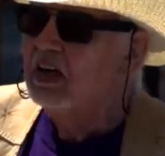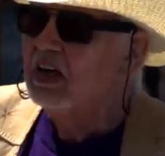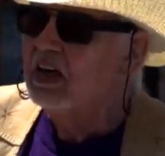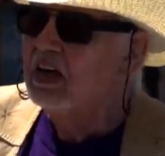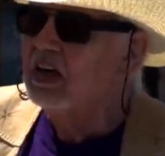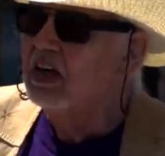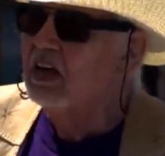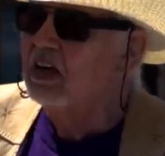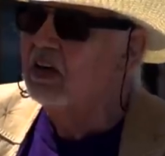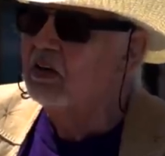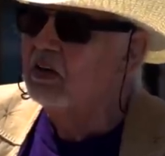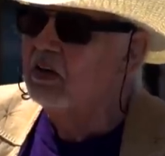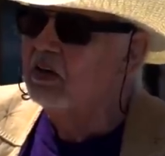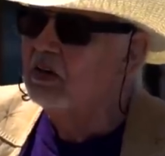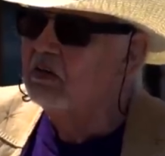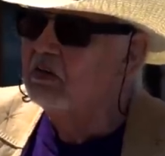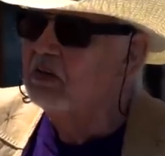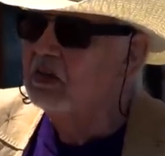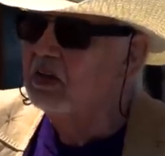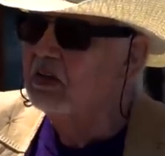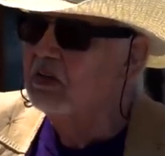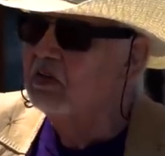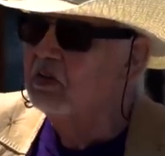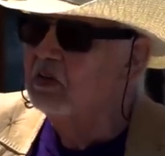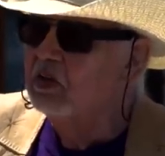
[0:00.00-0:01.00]
uh,
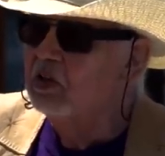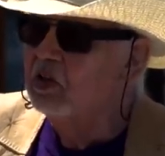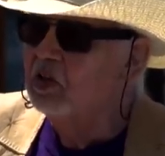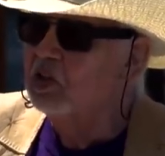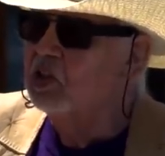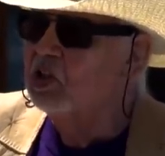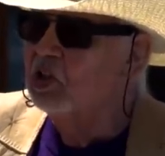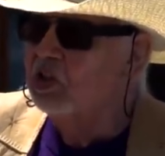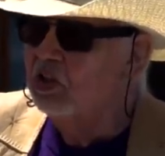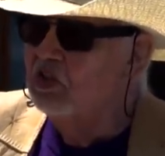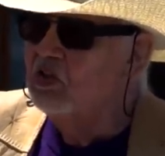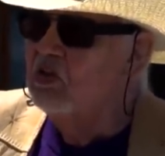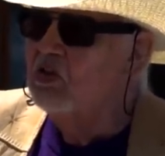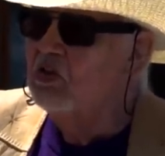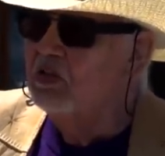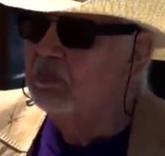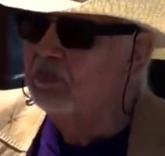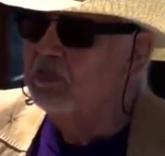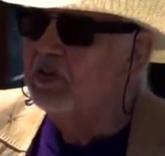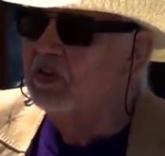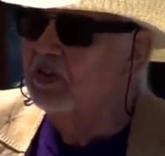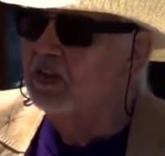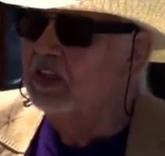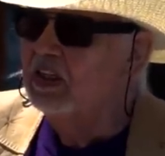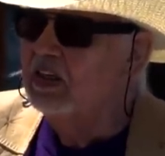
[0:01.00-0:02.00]
you, you Should Know
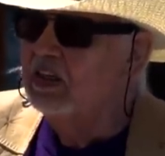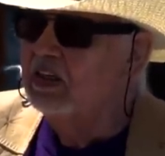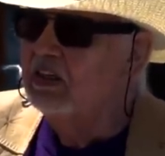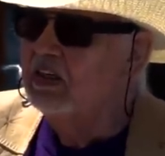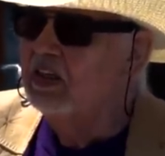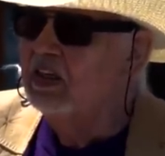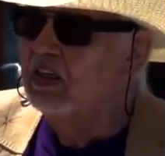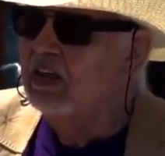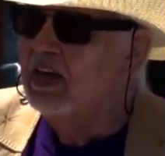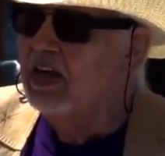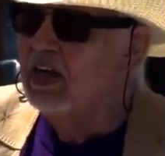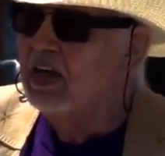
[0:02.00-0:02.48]
About the Indian